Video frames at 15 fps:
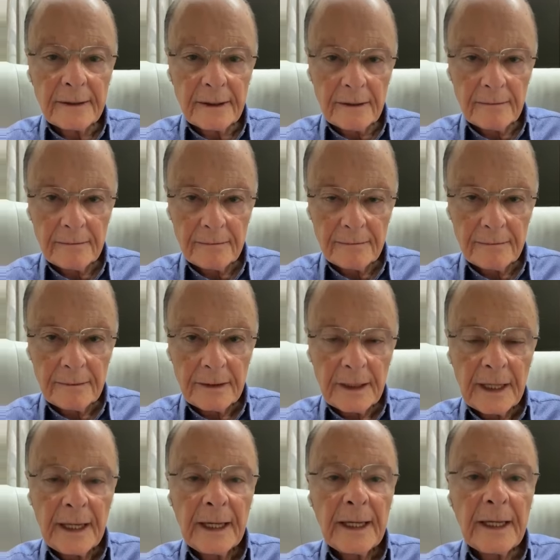
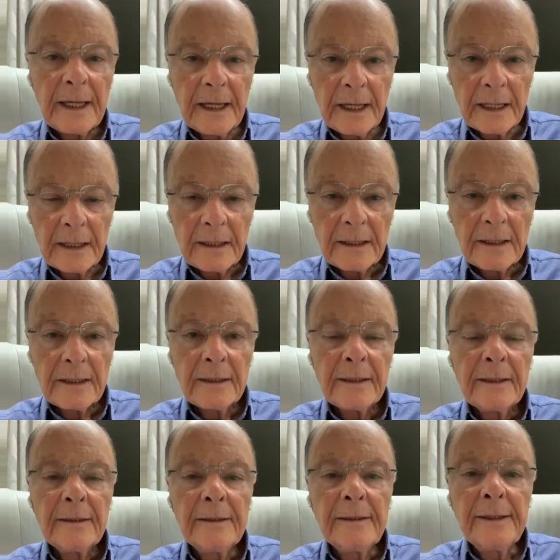Understand that
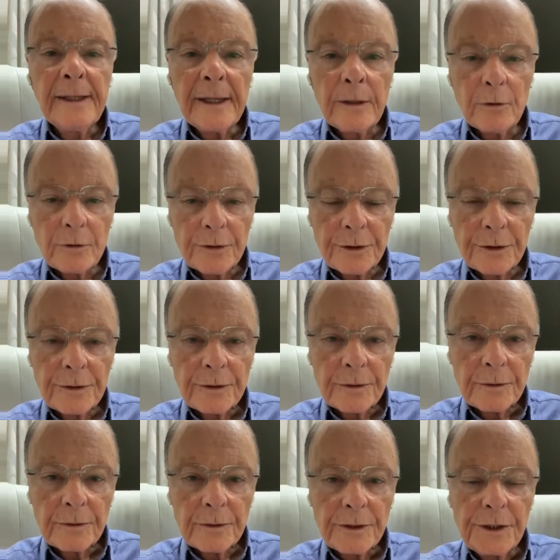God